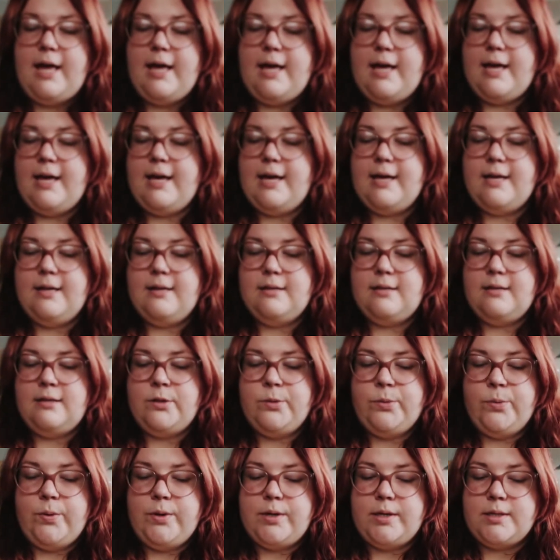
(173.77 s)
and
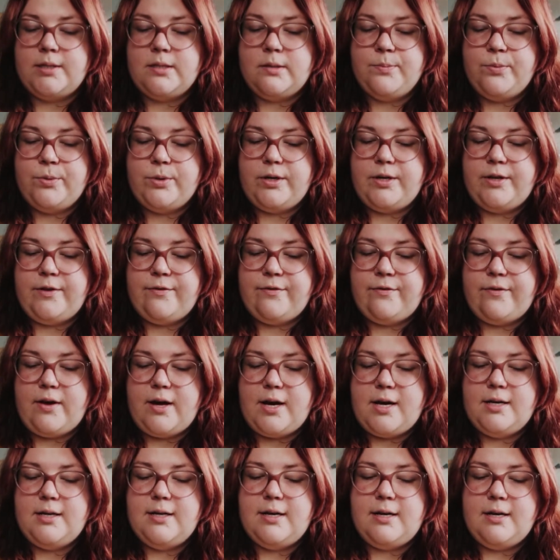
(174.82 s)
it works pretty
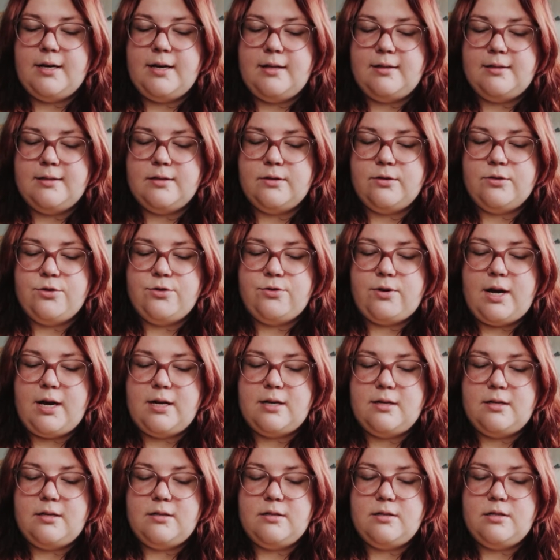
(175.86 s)
fine. I also
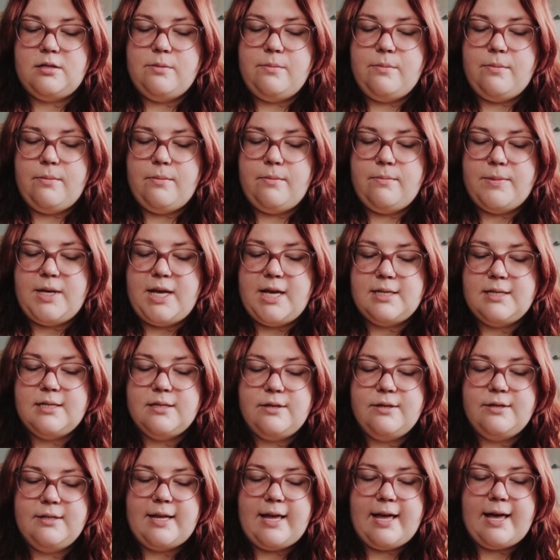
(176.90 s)
tried it
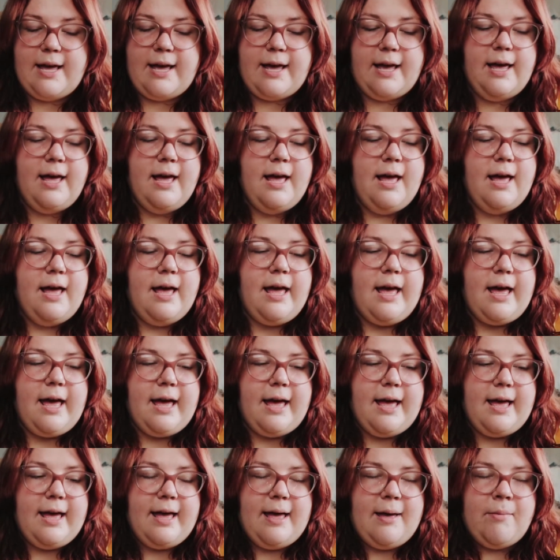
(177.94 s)
yesterday,
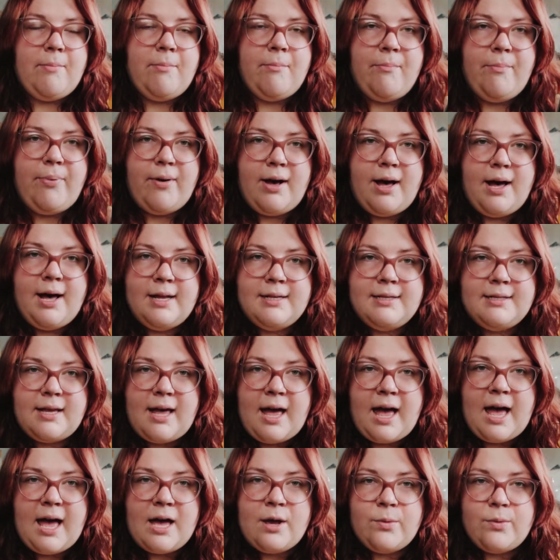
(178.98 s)
but
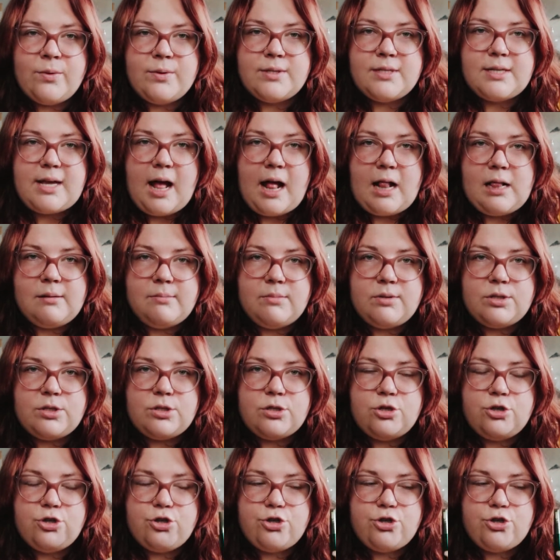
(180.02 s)
I was almost